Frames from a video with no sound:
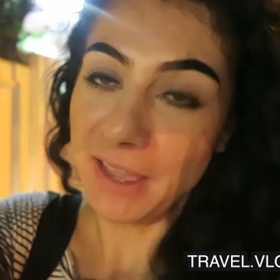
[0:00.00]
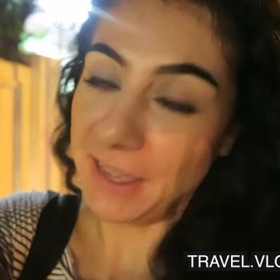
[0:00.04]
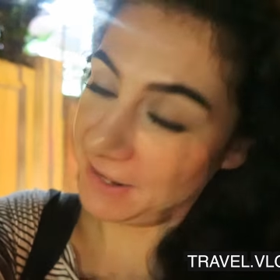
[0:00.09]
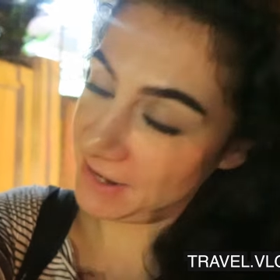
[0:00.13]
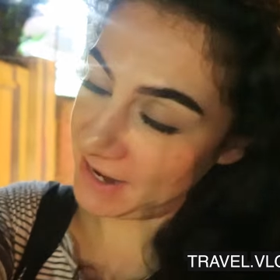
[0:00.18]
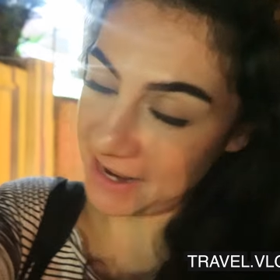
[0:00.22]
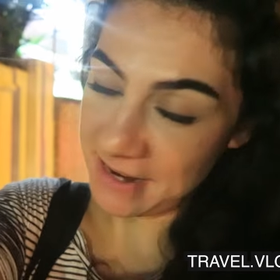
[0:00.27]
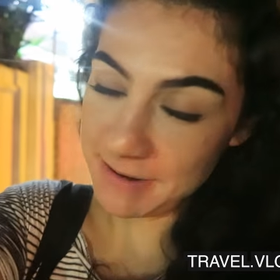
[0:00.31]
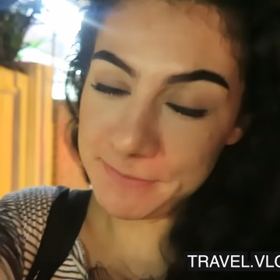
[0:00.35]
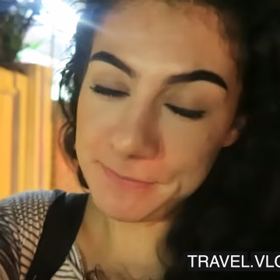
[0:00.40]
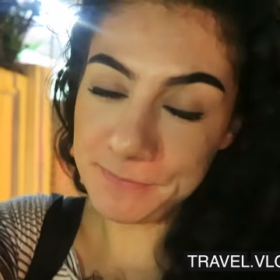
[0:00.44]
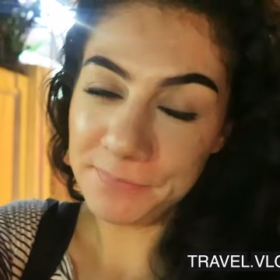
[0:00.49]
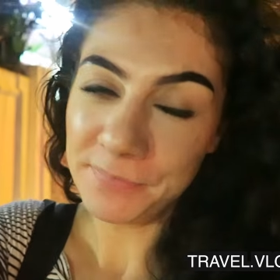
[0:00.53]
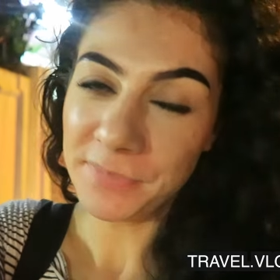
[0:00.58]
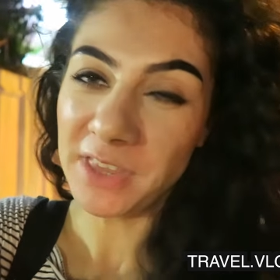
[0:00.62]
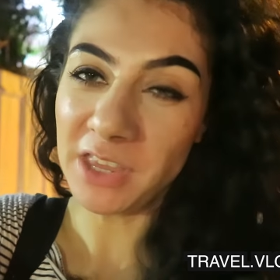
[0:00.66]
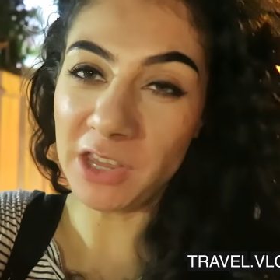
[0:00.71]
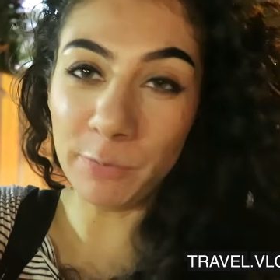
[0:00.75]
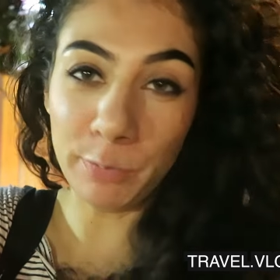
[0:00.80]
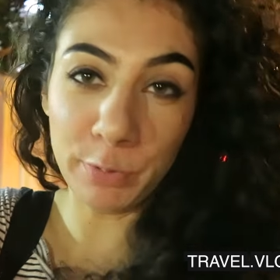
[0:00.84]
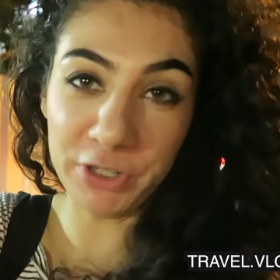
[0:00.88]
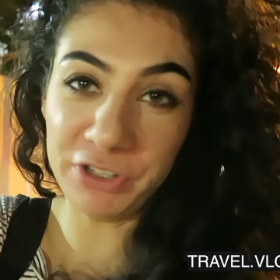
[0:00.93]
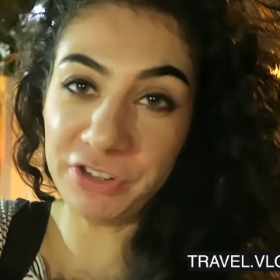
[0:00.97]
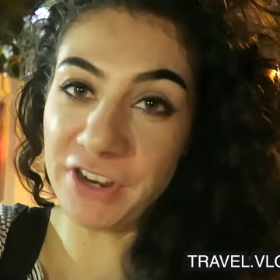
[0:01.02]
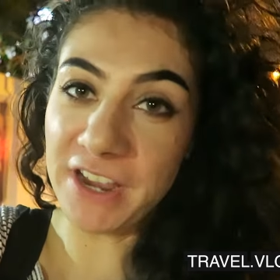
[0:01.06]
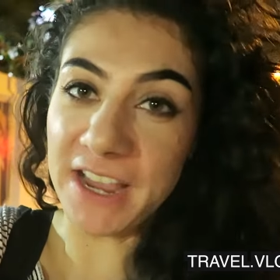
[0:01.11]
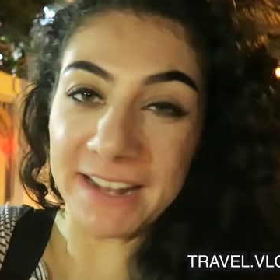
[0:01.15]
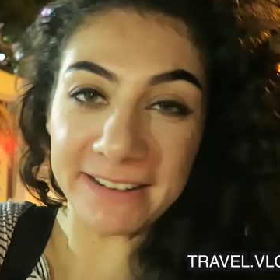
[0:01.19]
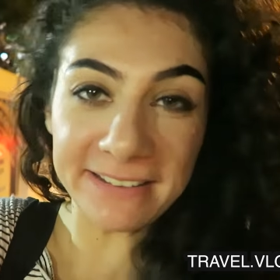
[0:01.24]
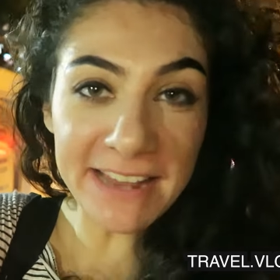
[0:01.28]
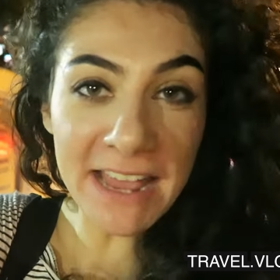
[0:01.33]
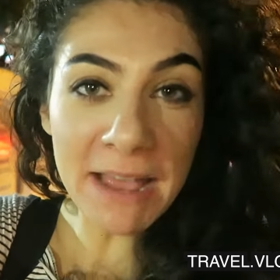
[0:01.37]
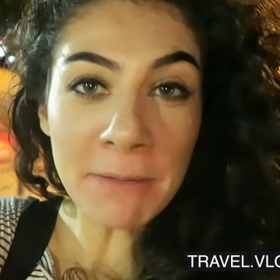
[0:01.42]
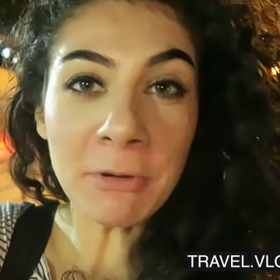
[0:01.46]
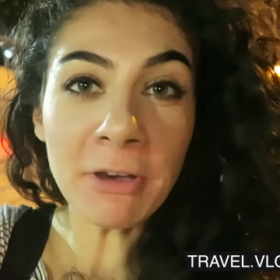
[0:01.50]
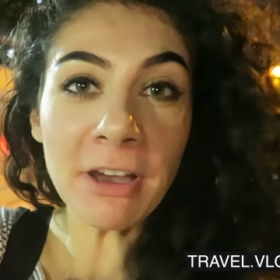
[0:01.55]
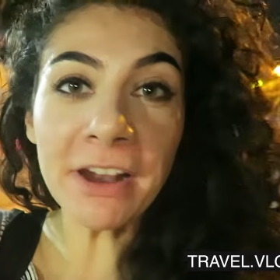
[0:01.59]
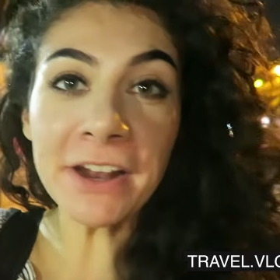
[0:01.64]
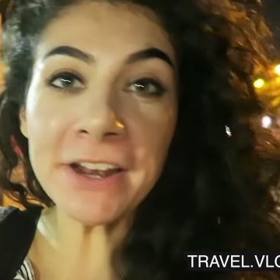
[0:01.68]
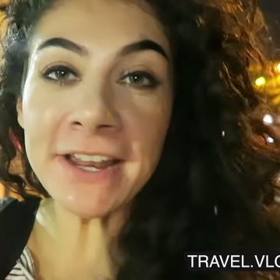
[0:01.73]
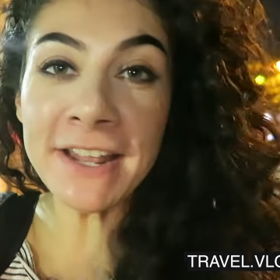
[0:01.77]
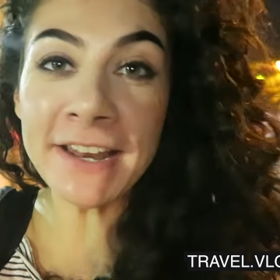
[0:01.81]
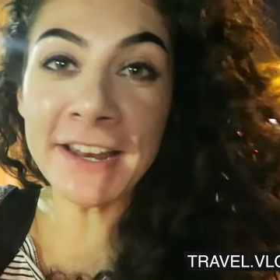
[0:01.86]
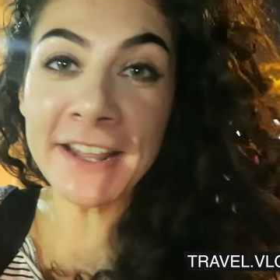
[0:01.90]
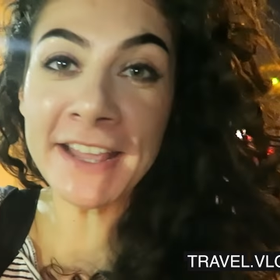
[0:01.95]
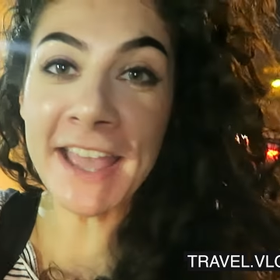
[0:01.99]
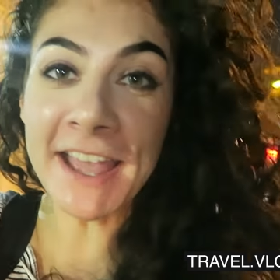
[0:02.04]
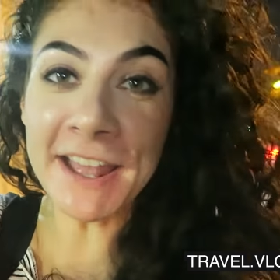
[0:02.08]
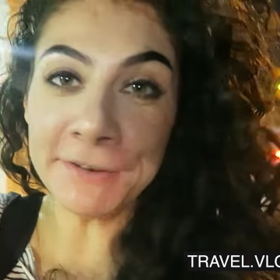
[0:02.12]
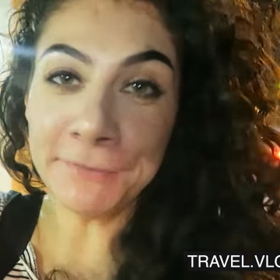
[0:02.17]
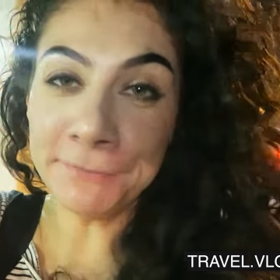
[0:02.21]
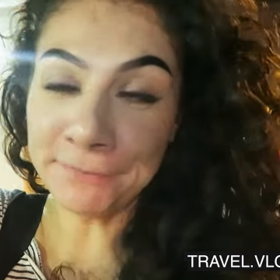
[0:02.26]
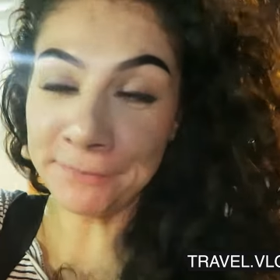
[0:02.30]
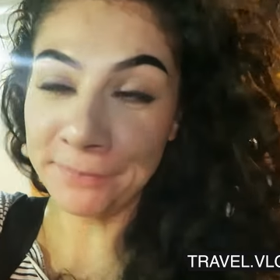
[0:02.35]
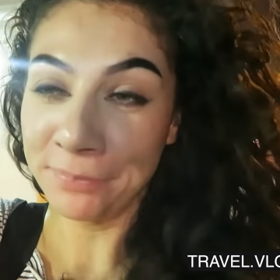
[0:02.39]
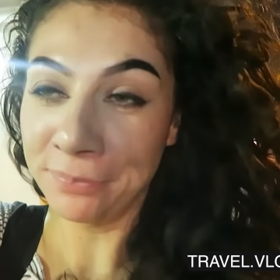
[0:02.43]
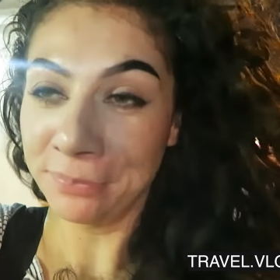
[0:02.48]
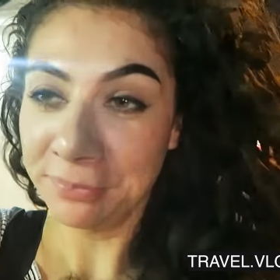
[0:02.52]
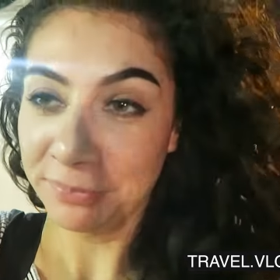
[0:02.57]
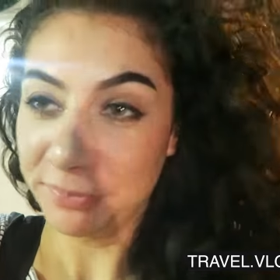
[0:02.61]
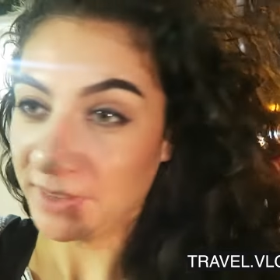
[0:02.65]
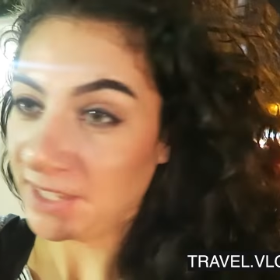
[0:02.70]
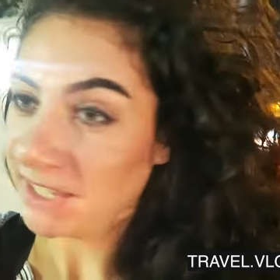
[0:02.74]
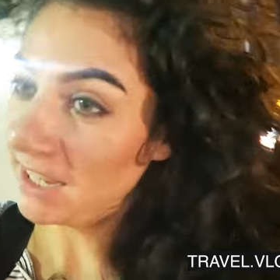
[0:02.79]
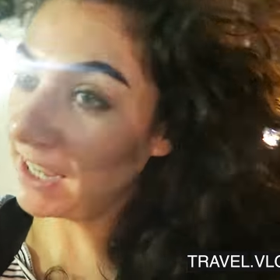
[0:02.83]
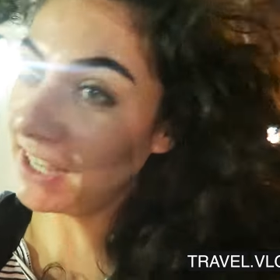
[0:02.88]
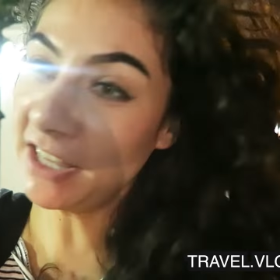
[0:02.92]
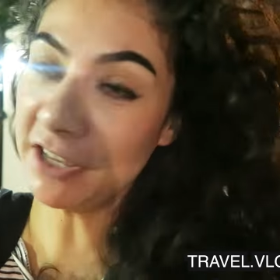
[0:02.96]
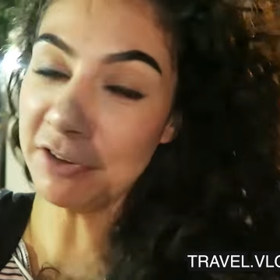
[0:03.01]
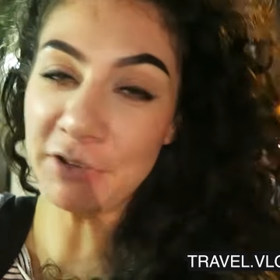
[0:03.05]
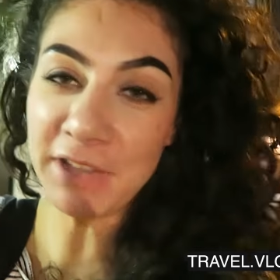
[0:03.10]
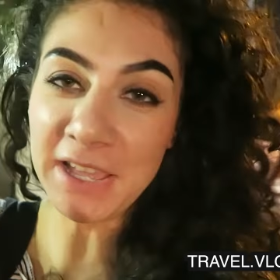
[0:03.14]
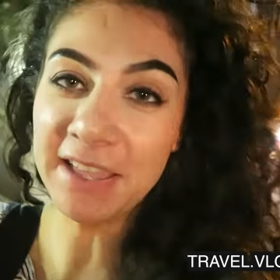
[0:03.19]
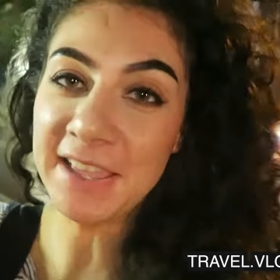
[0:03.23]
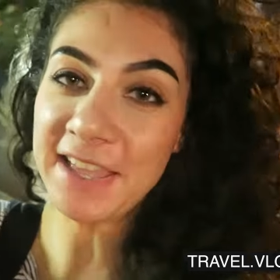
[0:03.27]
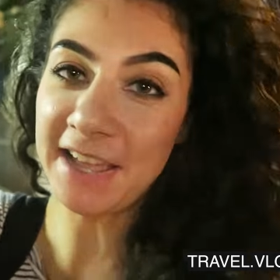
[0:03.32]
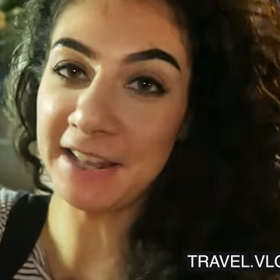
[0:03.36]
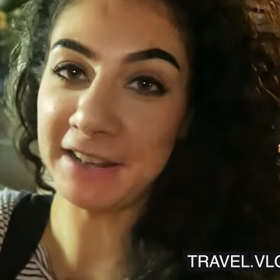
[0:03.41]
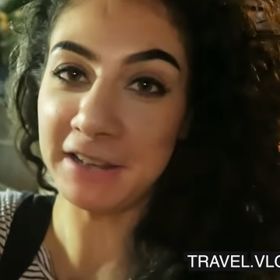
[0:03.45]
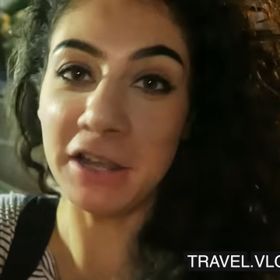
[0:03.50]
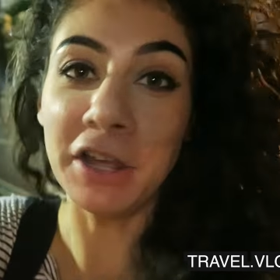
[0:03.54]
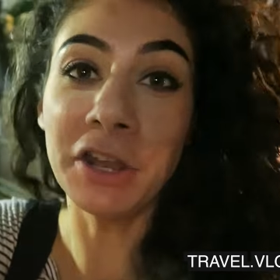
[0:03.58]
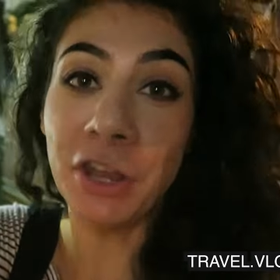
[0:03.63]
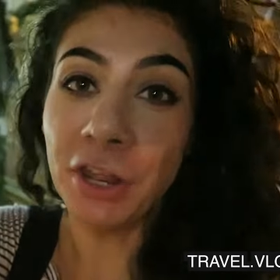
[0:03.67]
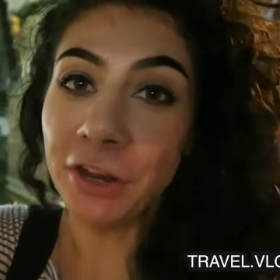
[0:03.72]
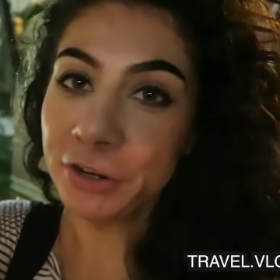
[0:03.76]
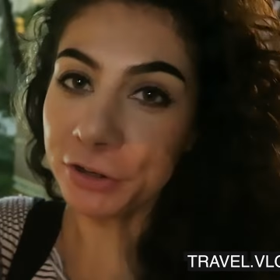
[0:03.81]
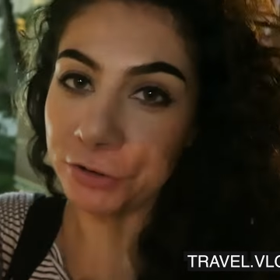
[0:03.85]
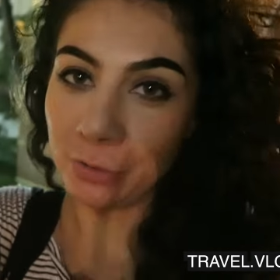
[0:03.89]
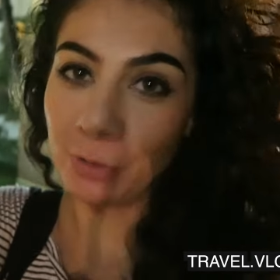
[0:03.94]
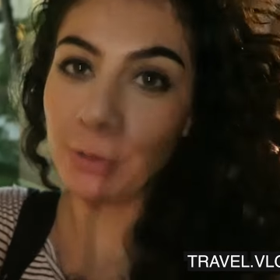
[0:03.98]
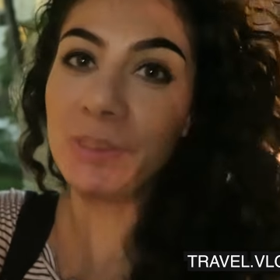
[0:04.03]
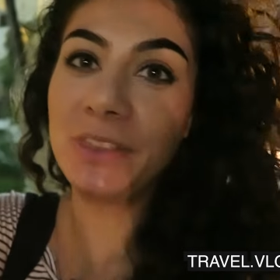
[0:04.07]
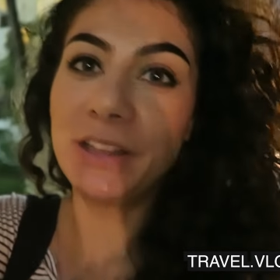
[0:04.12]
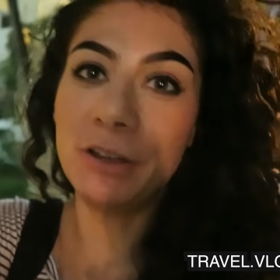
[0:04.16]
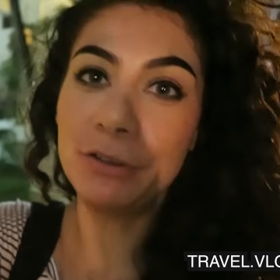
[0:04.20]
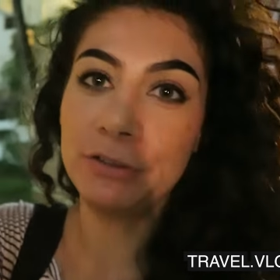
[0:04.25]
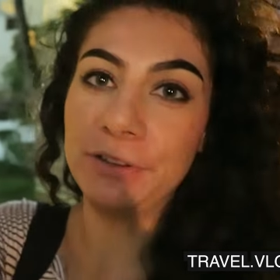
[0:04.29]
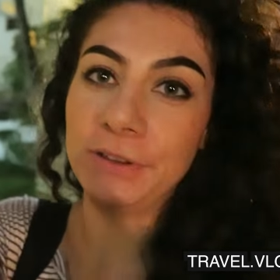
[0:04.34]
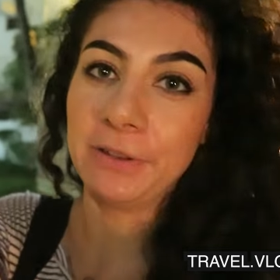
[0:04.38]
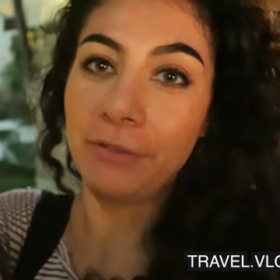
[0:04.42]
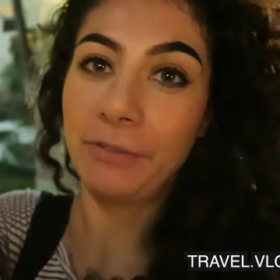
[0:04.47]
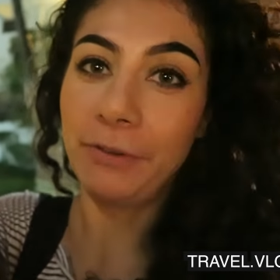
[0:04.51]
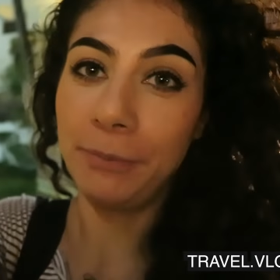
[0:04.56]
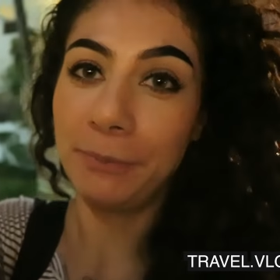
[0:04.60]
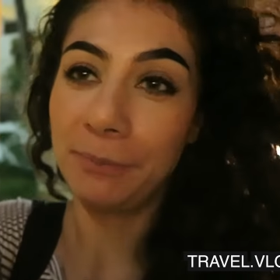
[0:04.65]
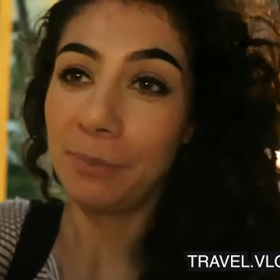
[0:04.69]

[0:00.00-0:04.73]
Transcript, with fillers: and then you put your ATM card in again and you can get another 2,000.